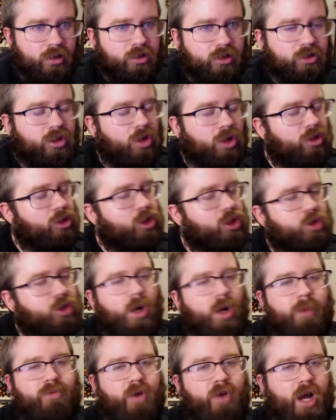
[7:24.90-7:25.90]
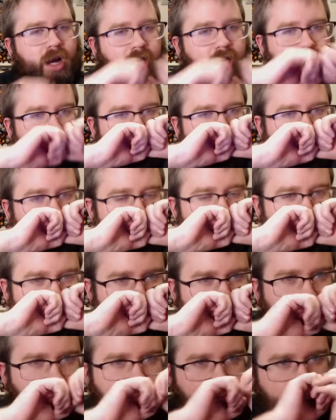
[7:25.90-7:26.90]
Don't lose Swampfire. Don't lose
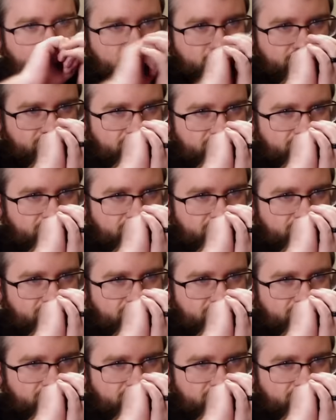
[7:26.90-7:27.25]
Swampfire.